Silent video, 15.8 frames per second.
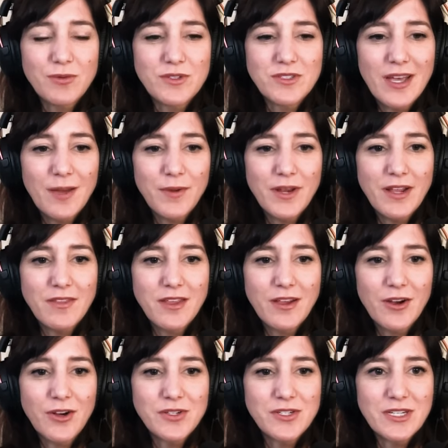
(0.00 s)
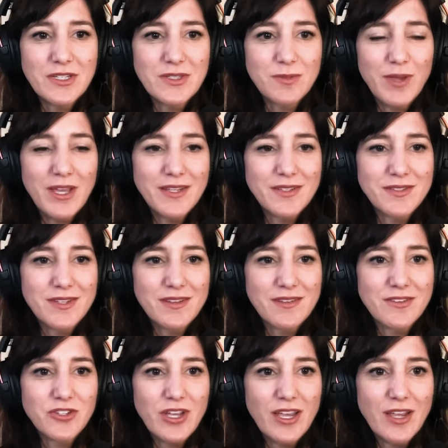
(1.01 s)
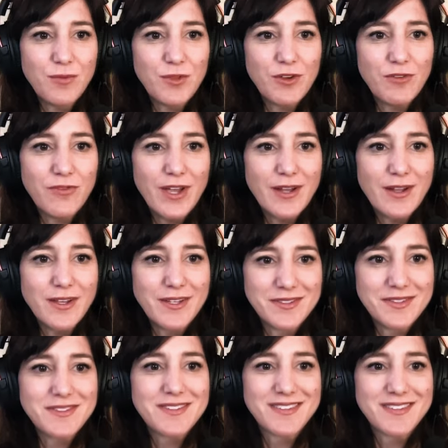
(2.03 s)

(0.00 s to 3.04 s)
See what's happening in the R&D space and check in with our finalists.